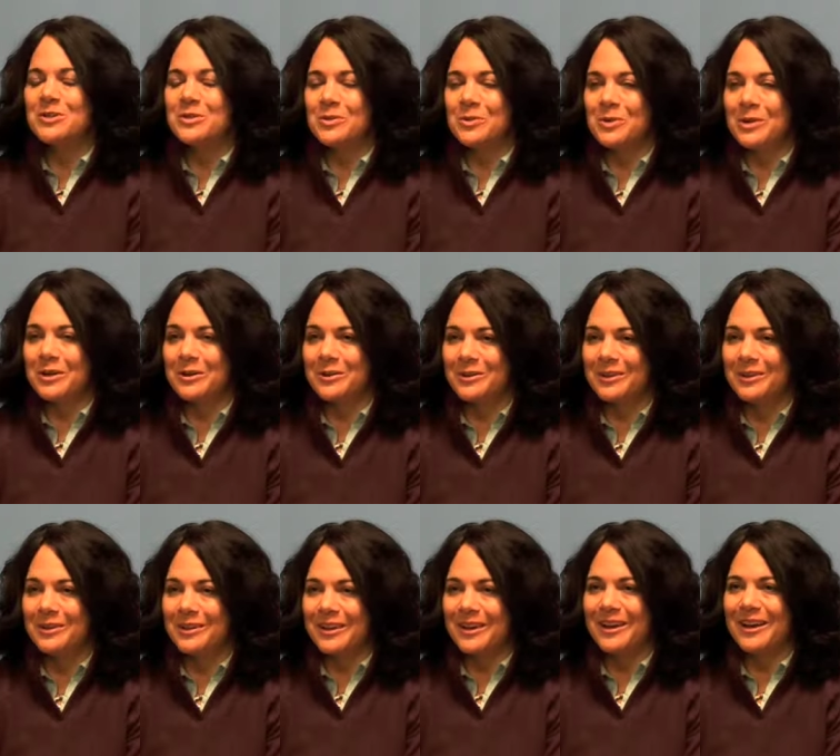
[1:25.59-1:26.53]
is critical.
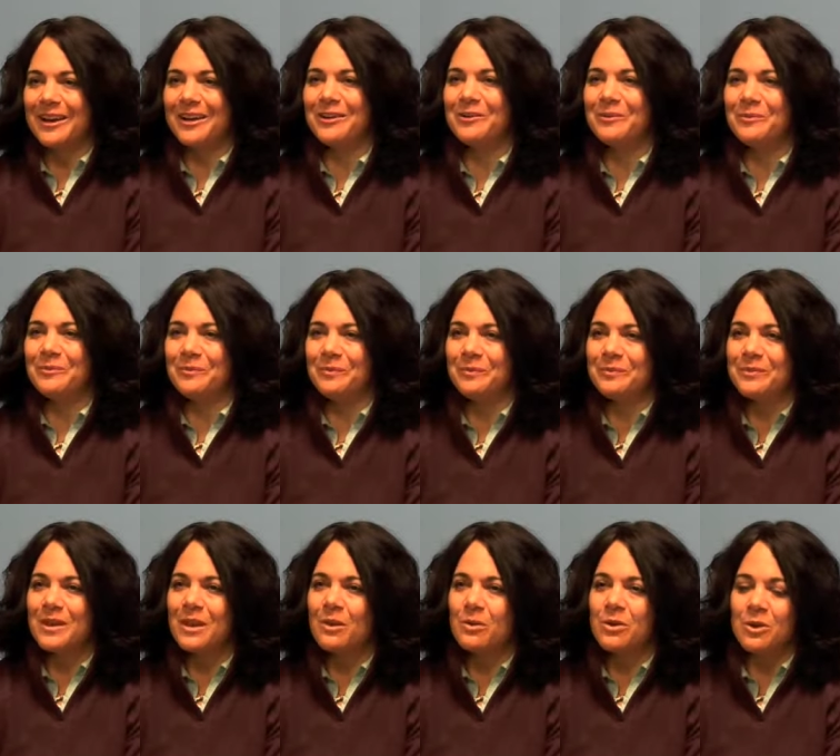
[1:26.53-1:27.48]
Um,
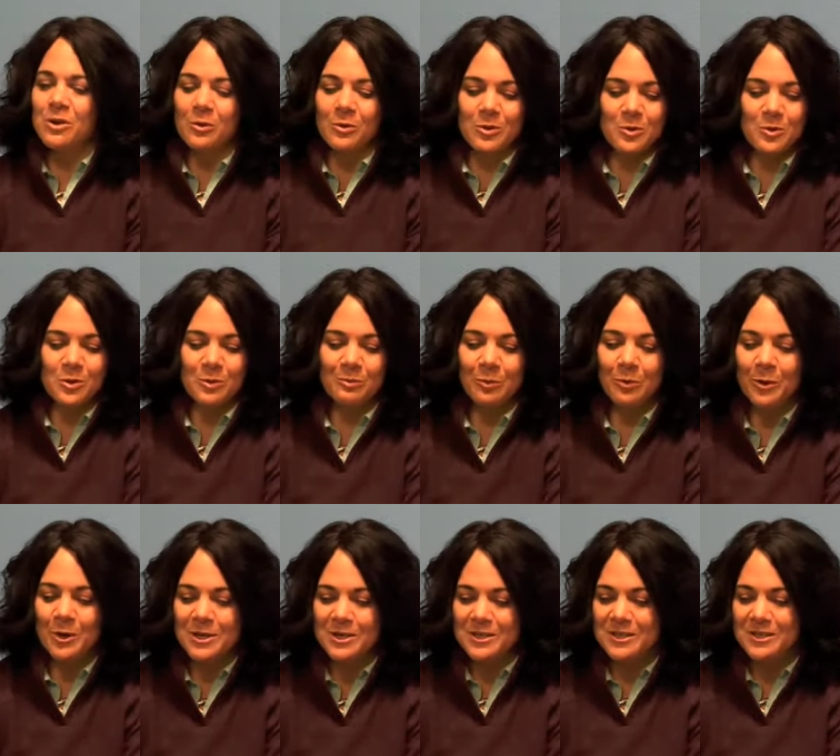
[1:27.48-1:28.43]
you know, you can
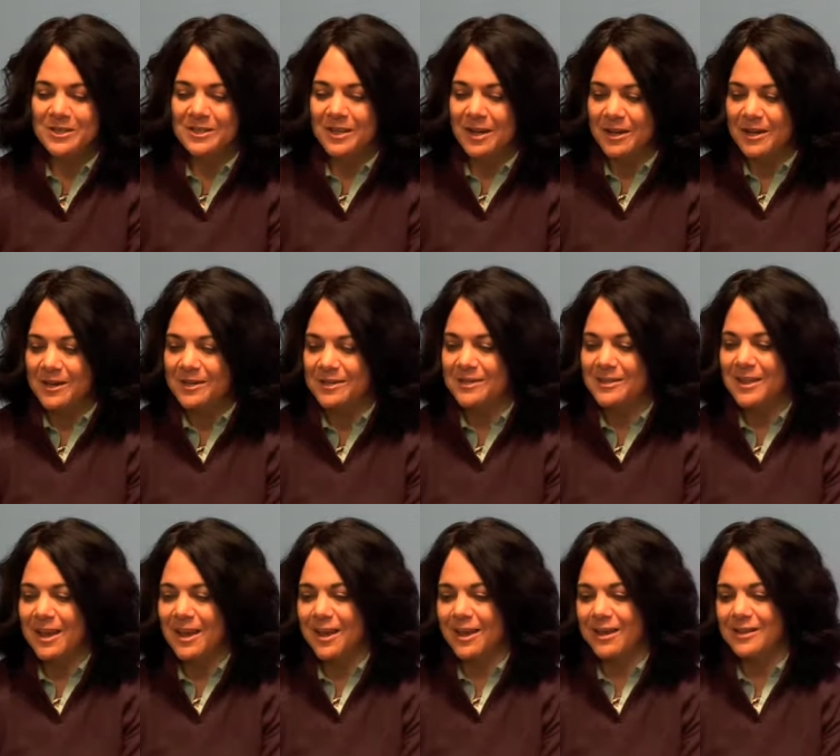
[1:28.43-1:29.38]
point to
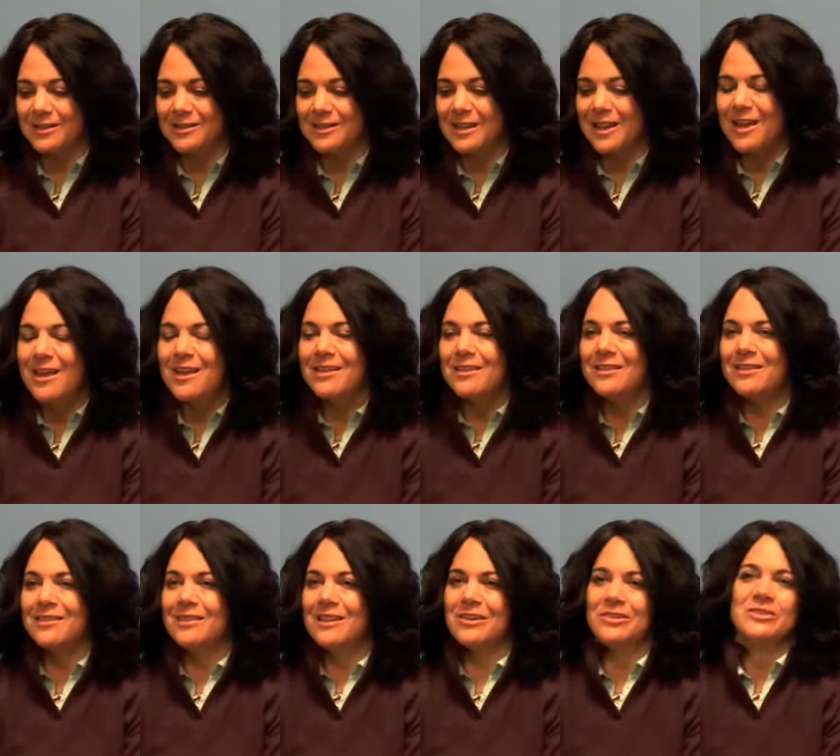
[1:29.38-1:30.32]
studies and
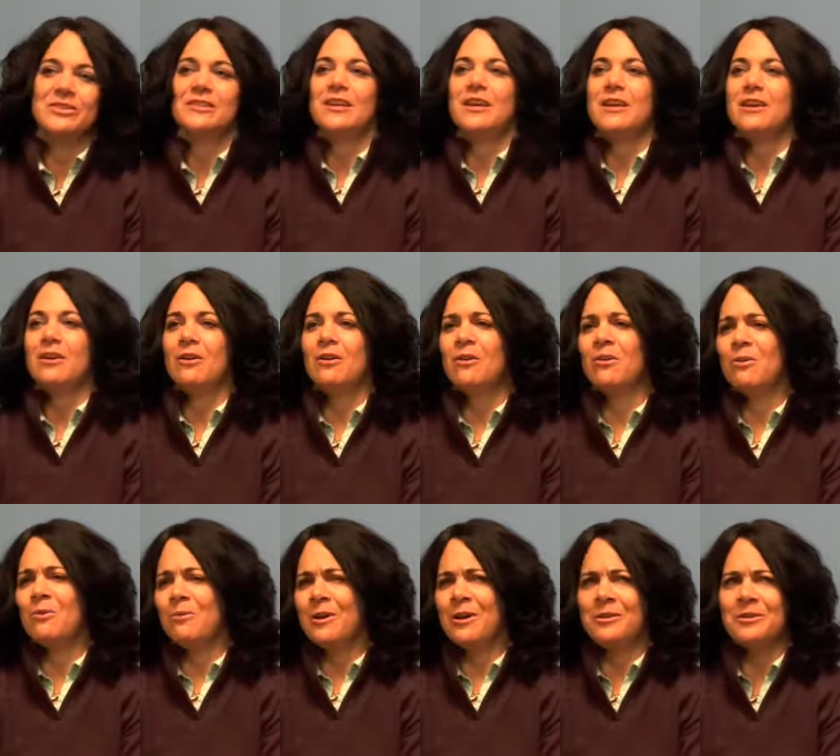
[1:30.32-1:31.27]
they'll say,
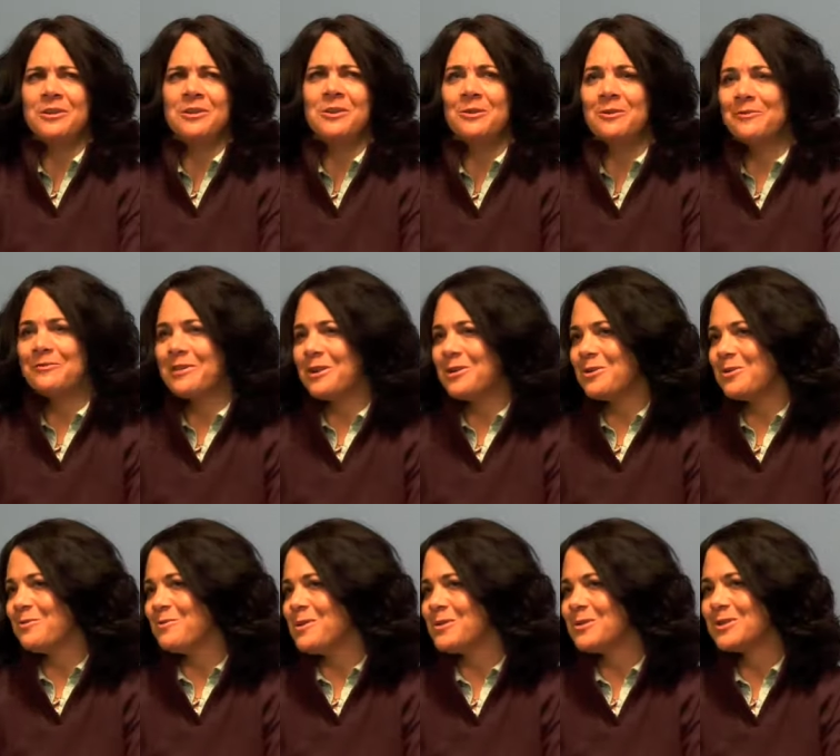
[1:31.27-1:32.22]
oh, well, you know, if they know
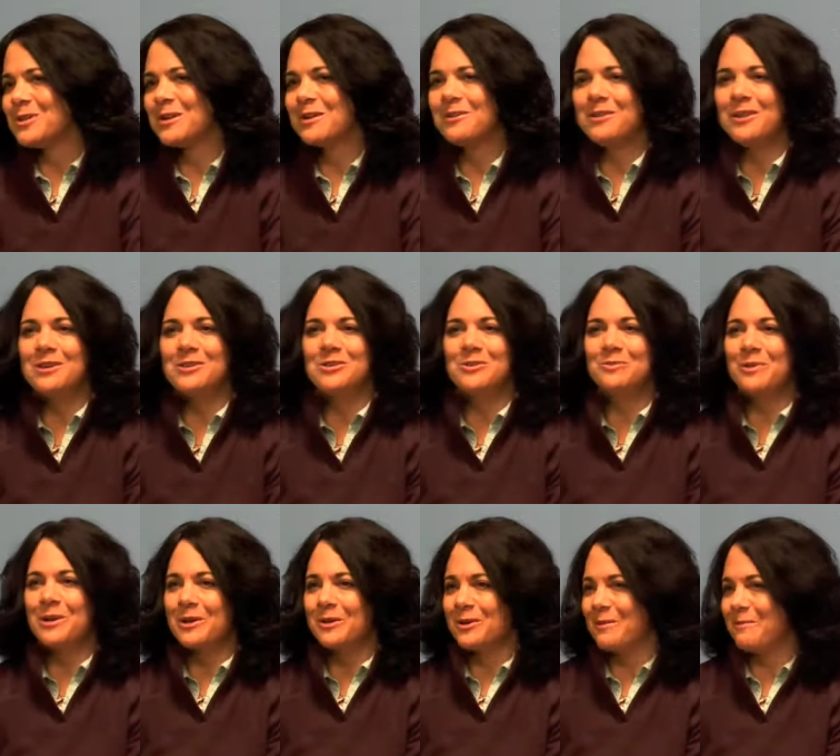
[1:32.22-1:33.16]
music, they do
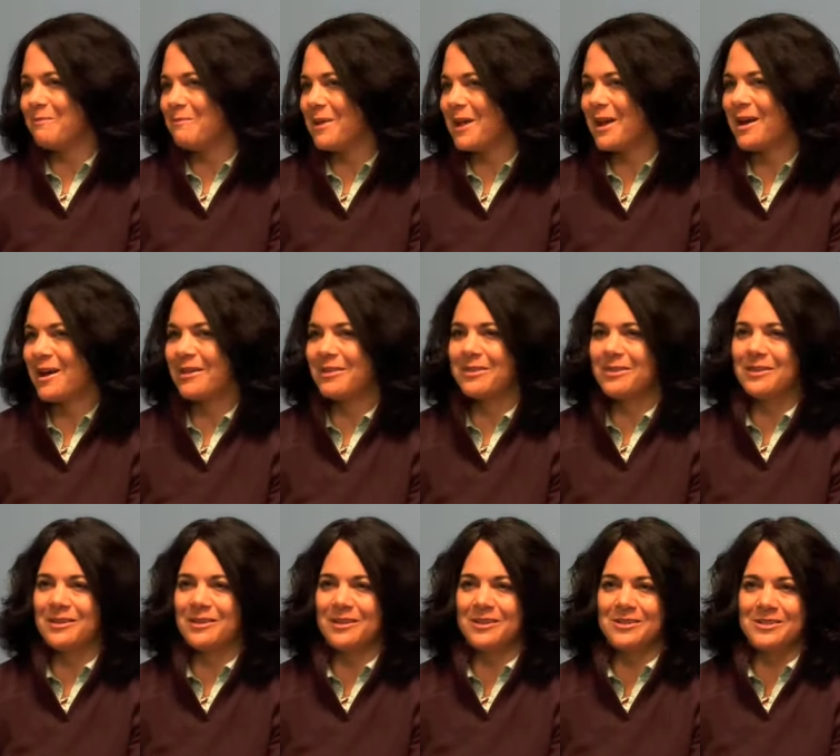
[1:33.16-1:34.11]
better at math,
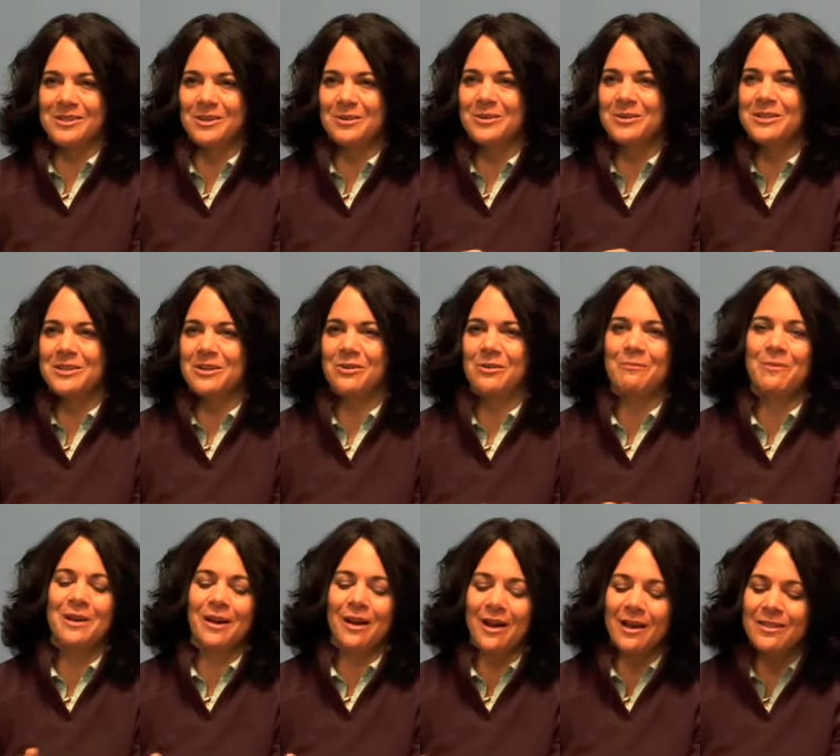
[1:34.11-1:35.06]
et cetera, et cetera.
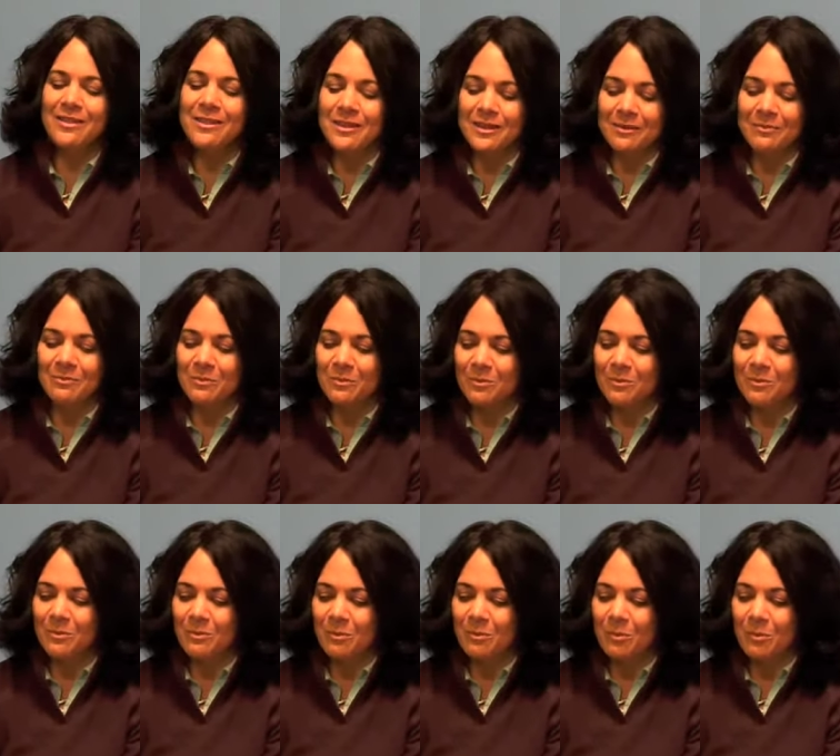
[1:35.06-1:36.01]
But I think
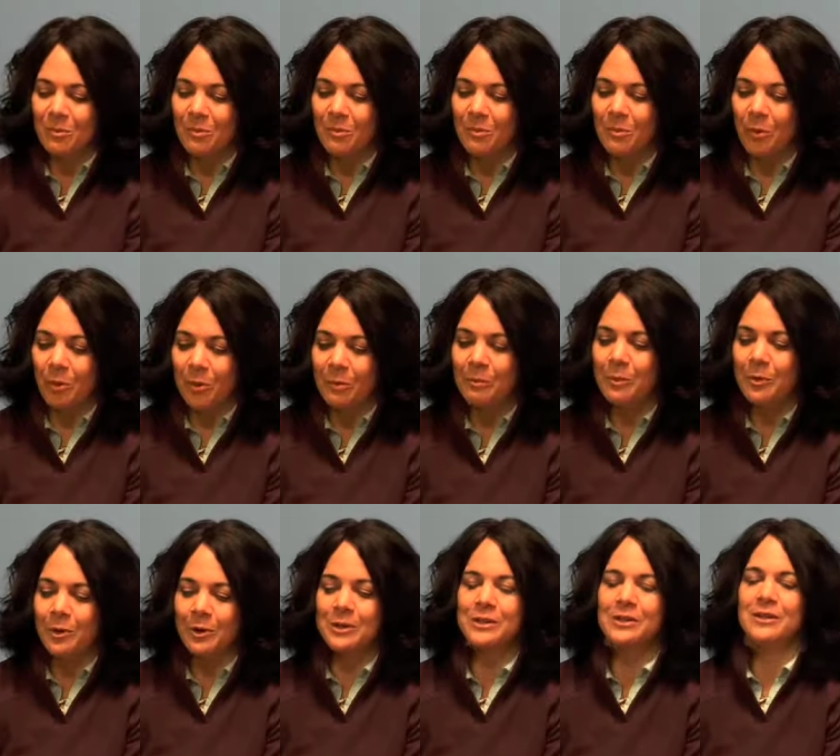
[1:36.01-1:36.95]
more
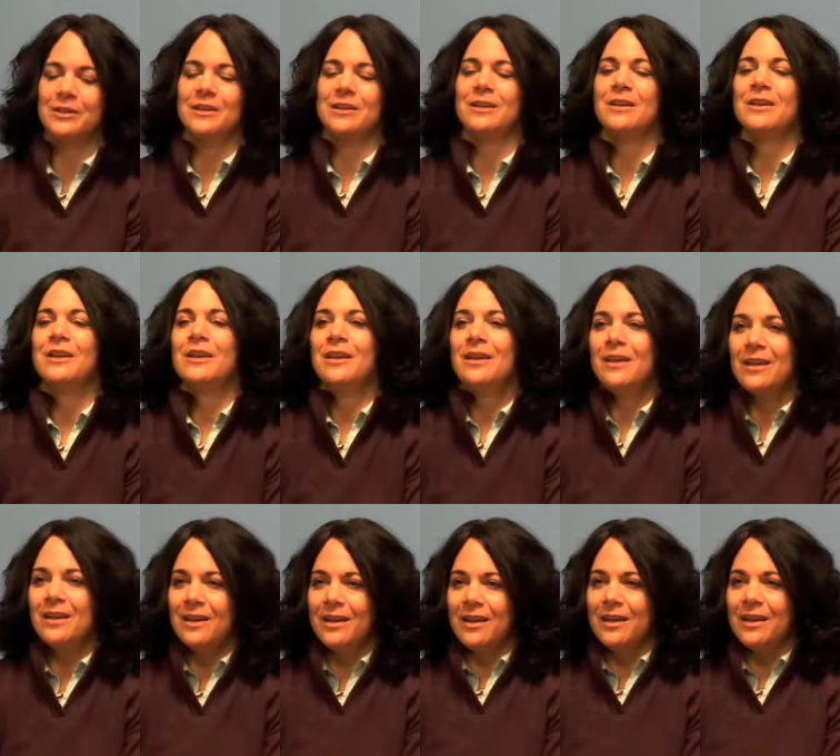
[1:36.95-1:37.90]
importantly,
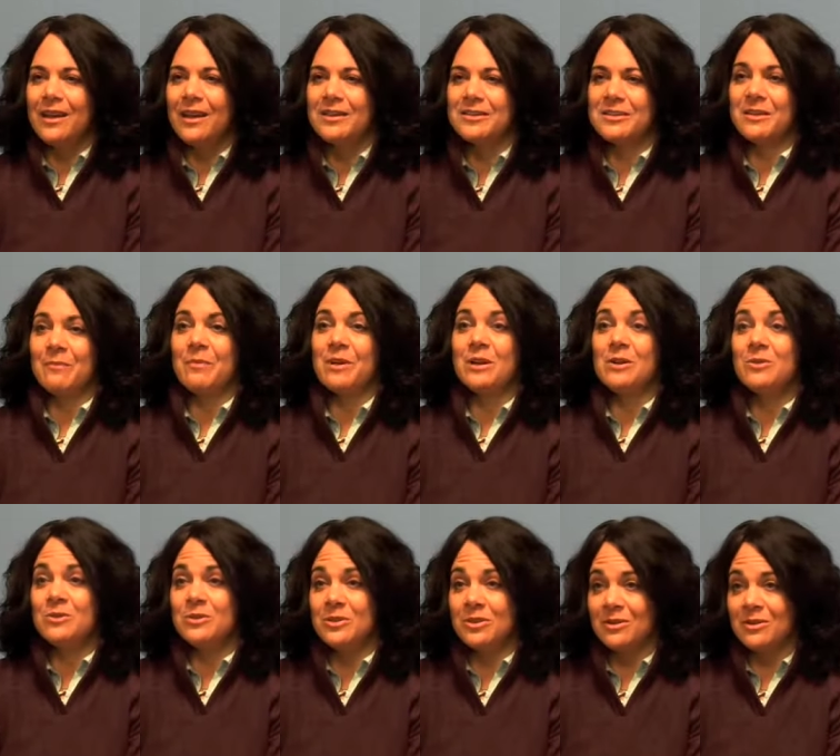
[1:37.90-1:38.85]
as somebody
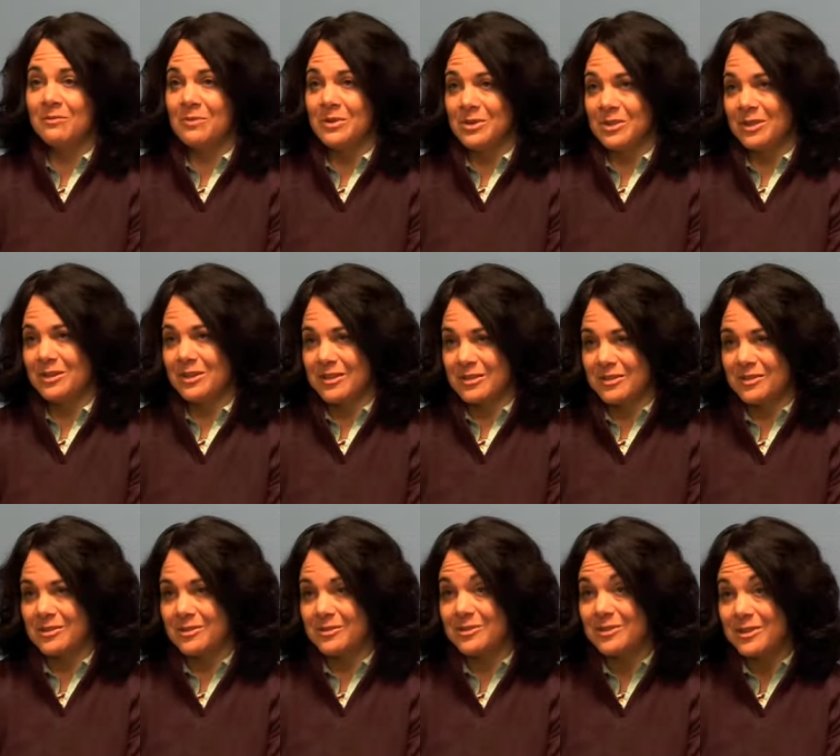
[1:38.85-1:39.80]
who took music
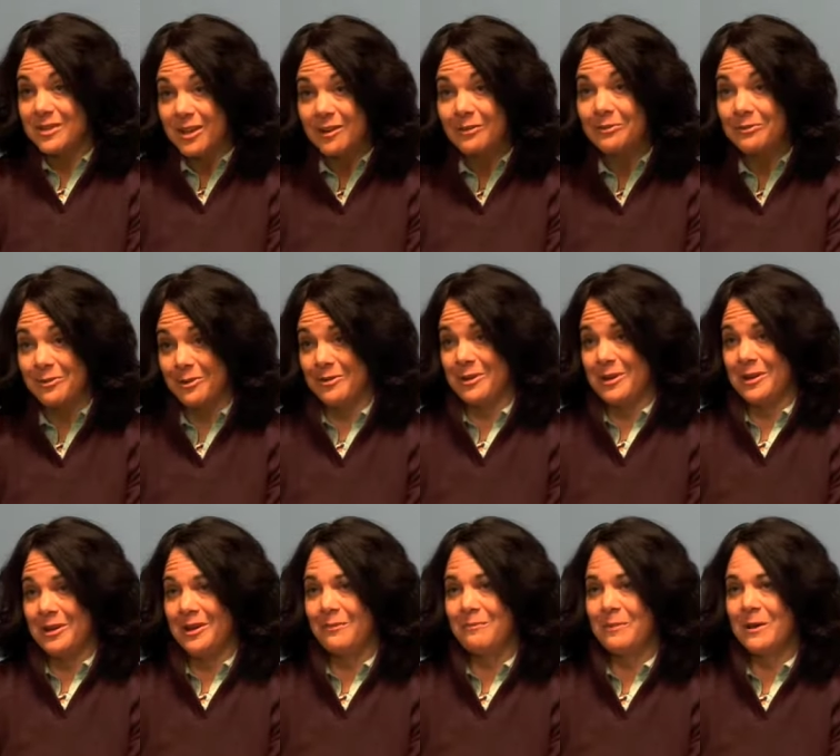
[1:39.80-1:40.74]
lessons herself growing
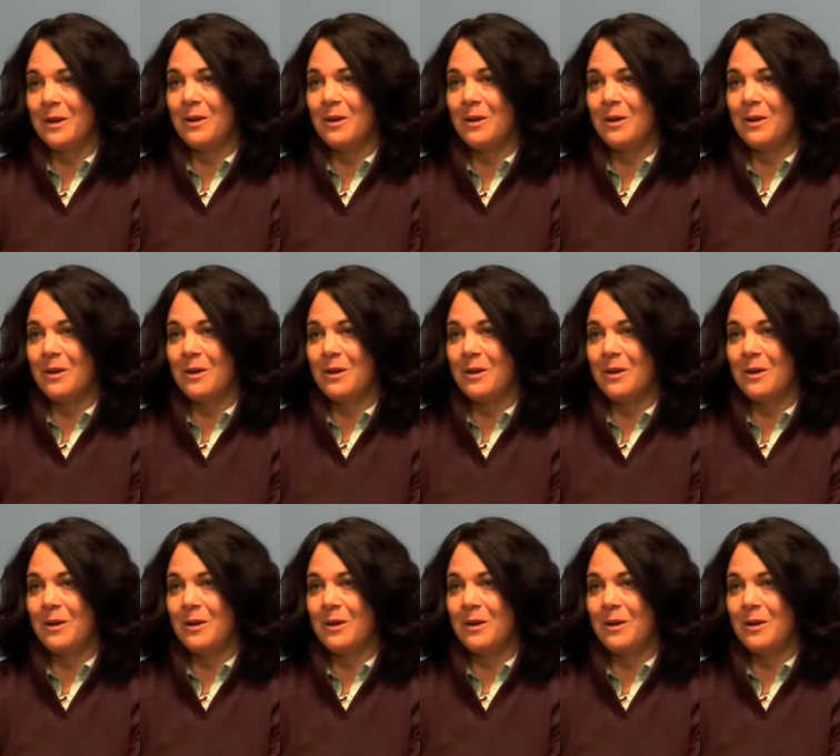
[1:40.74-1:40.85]
up,